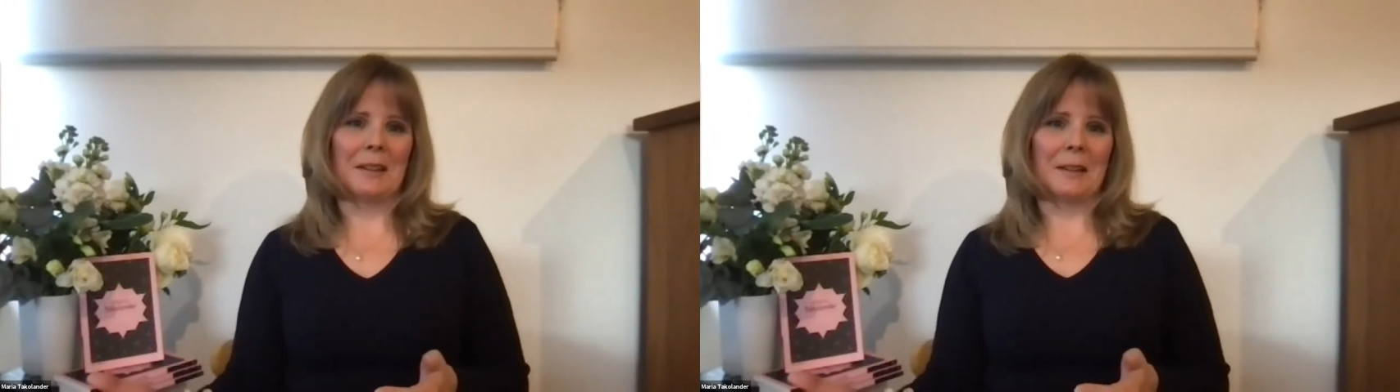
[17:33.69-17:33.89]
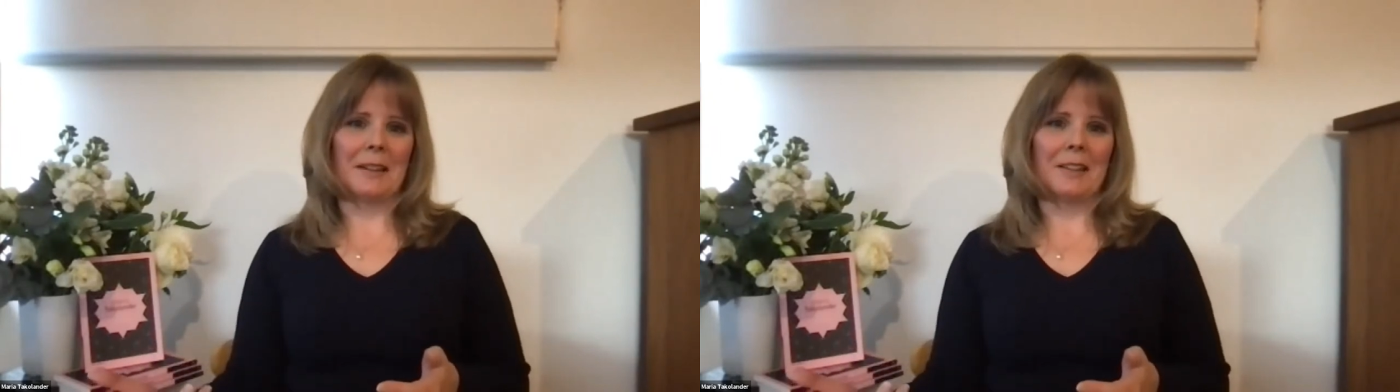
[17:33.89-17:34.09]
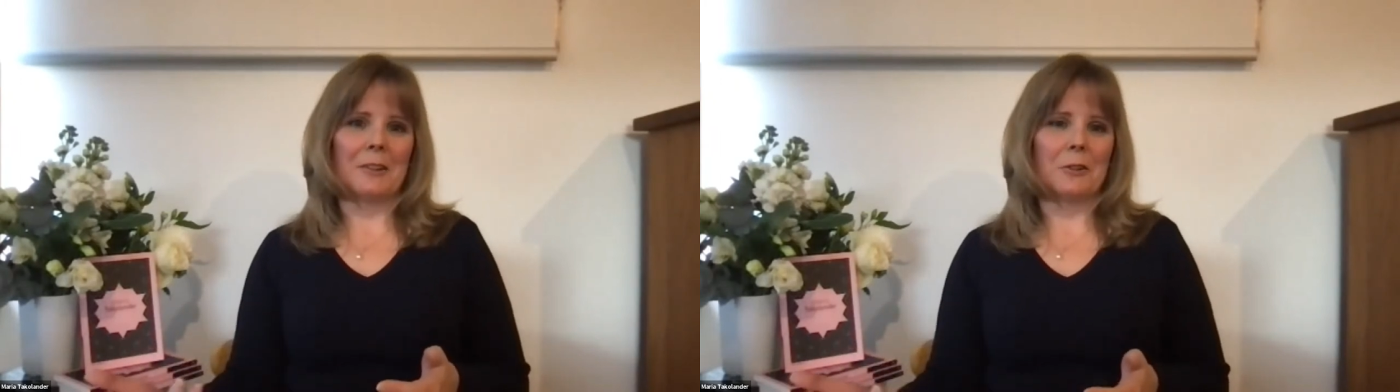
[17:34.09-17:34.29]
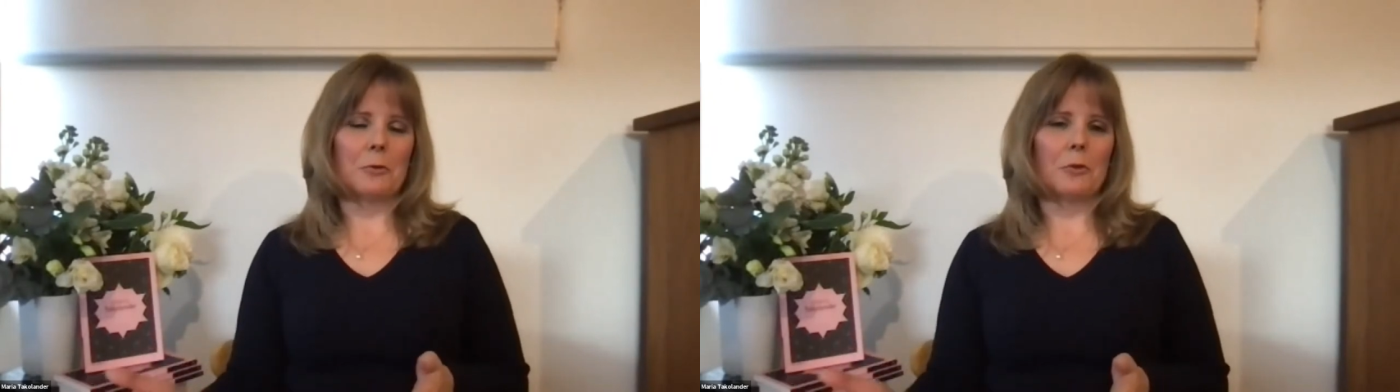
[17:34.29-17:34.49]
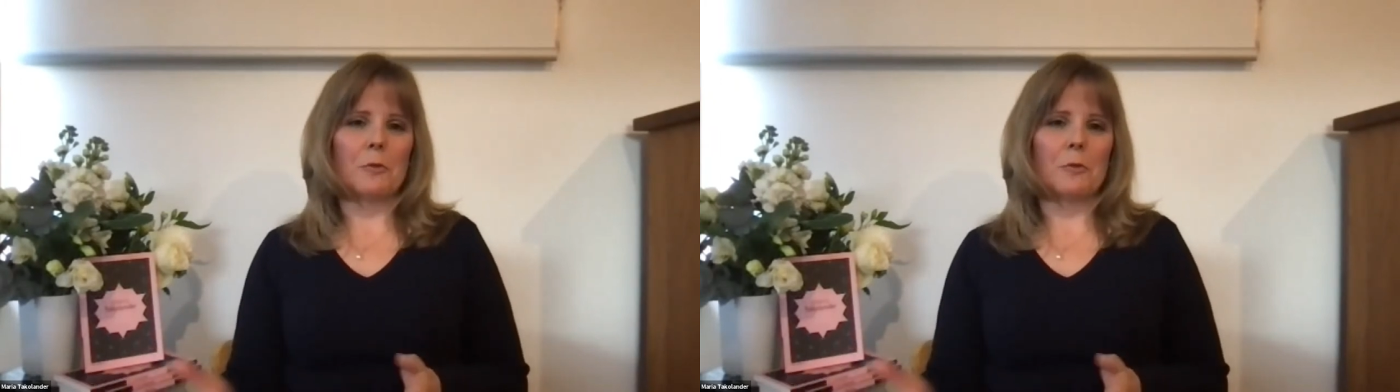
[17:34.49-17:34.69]
You know,
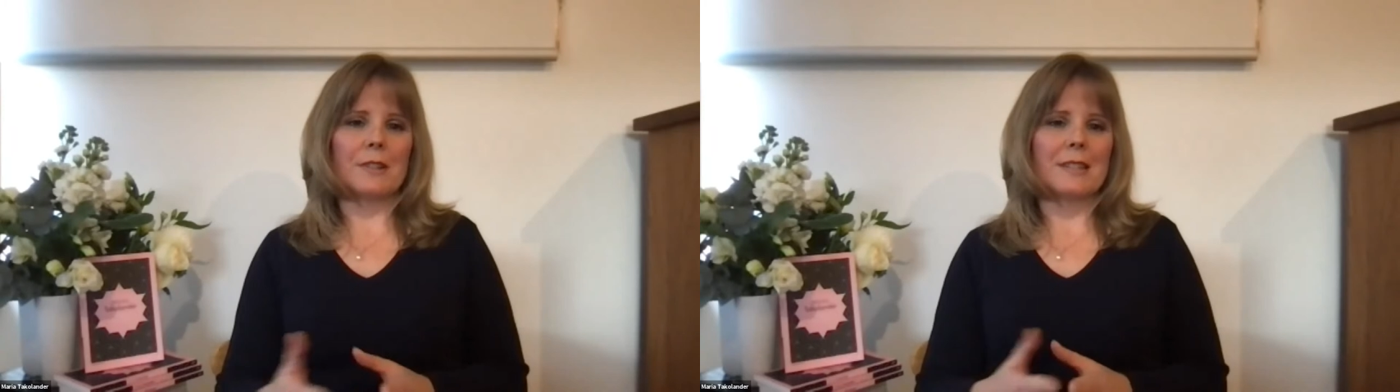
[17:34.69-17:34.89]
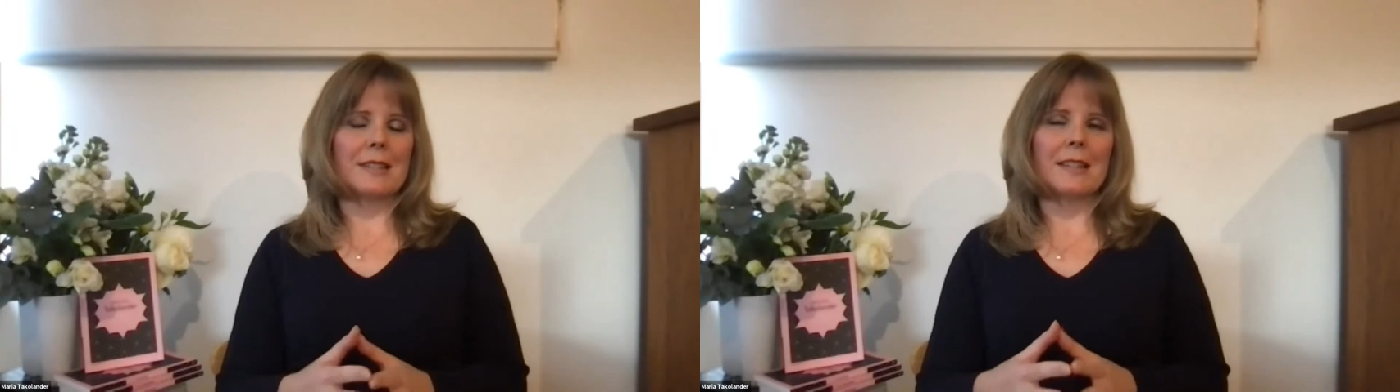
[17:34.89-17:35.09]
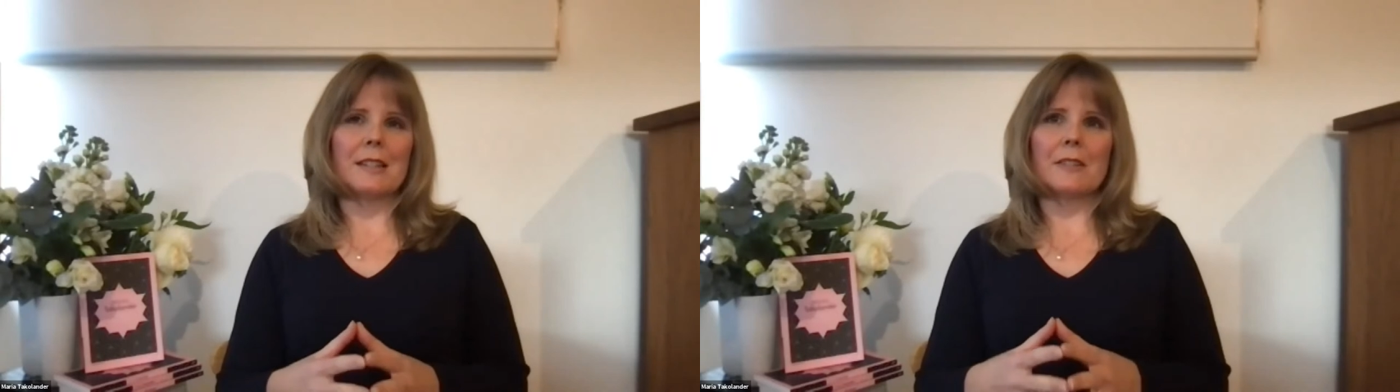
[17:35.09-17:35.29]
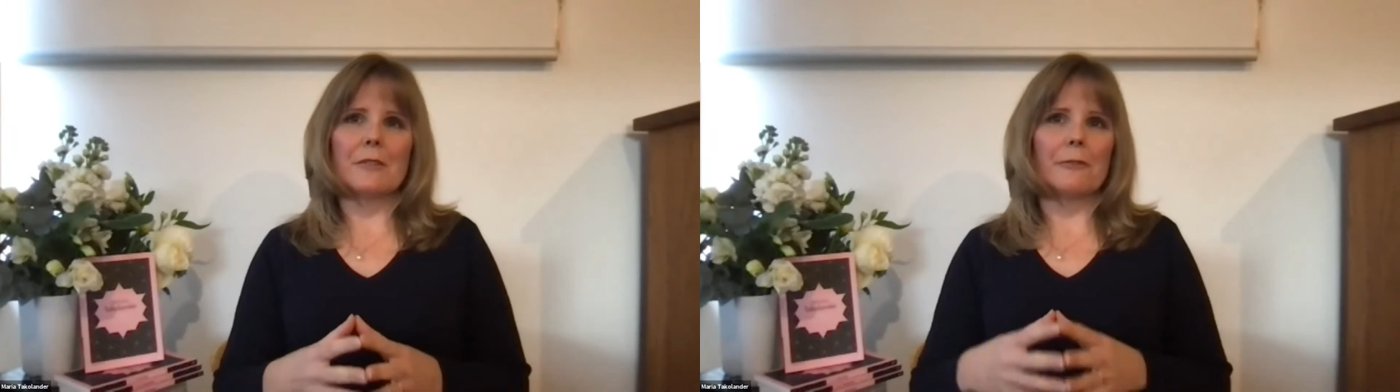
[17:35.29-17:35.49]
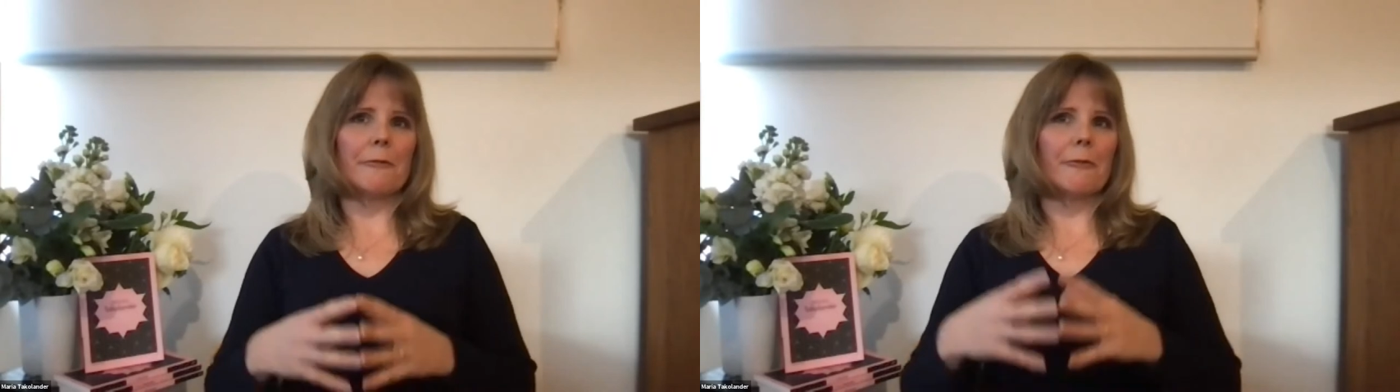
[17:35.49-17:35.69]
trauma is
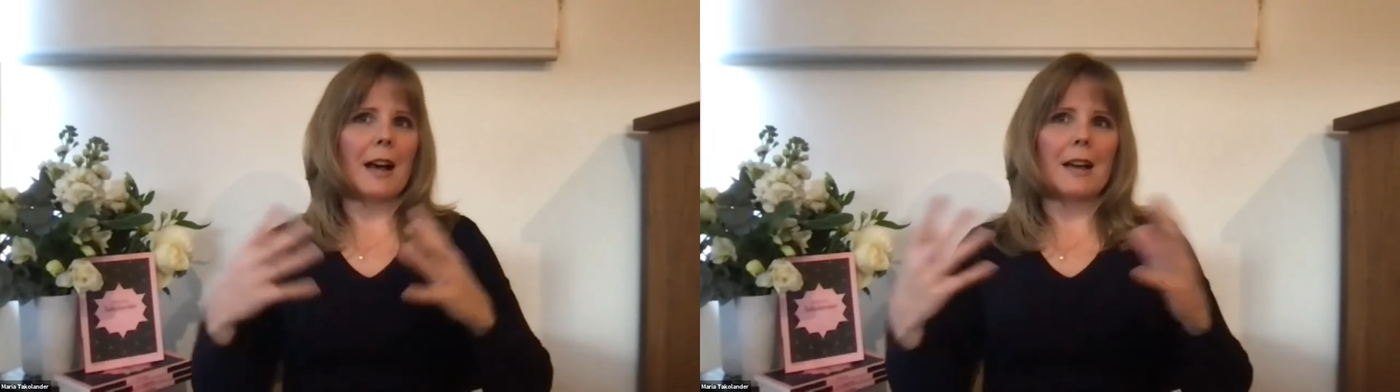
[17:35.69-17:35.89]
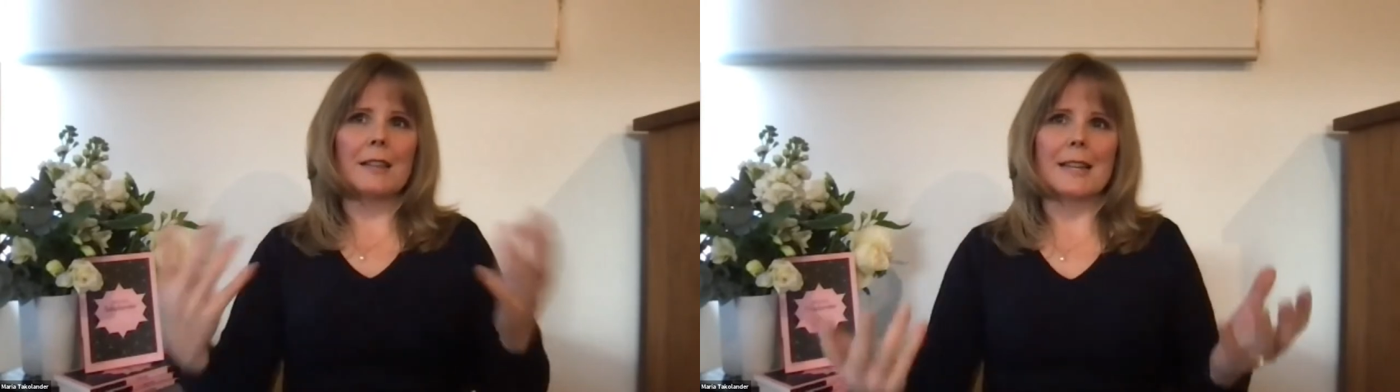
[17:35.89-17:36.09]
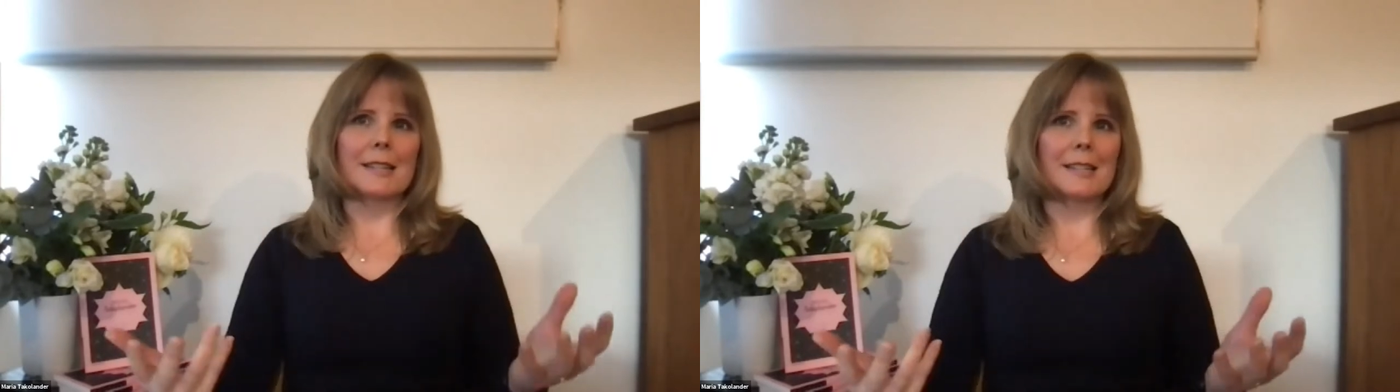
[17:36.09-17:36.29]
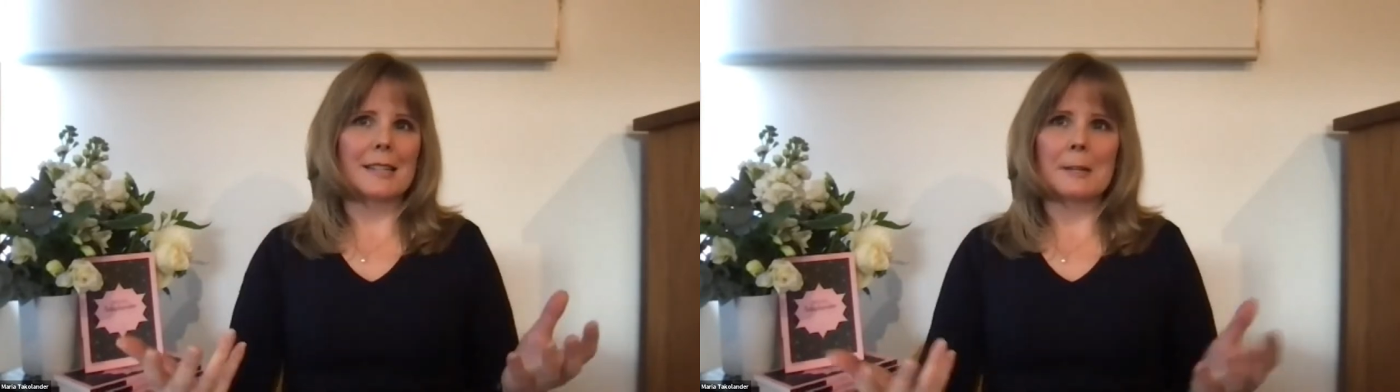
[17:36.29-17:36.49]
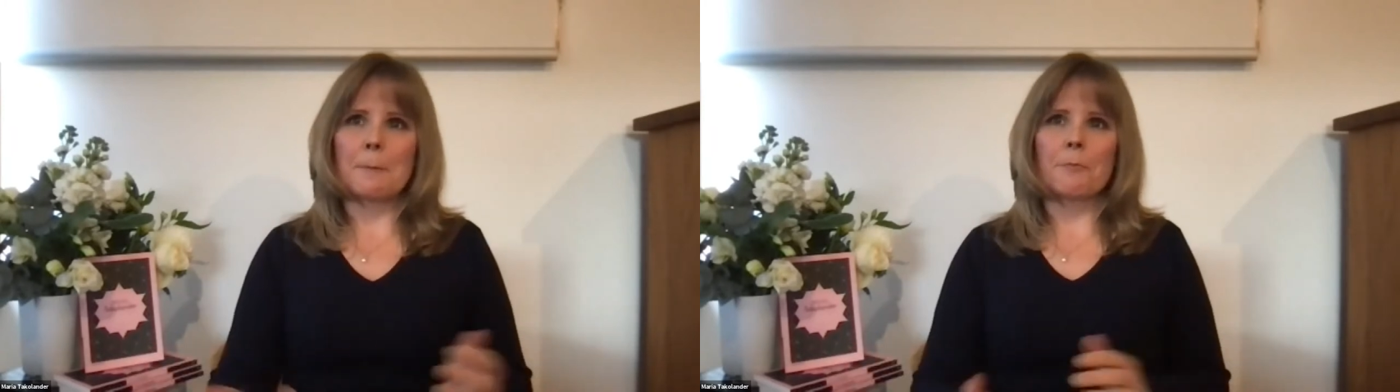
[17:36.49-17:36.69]
far less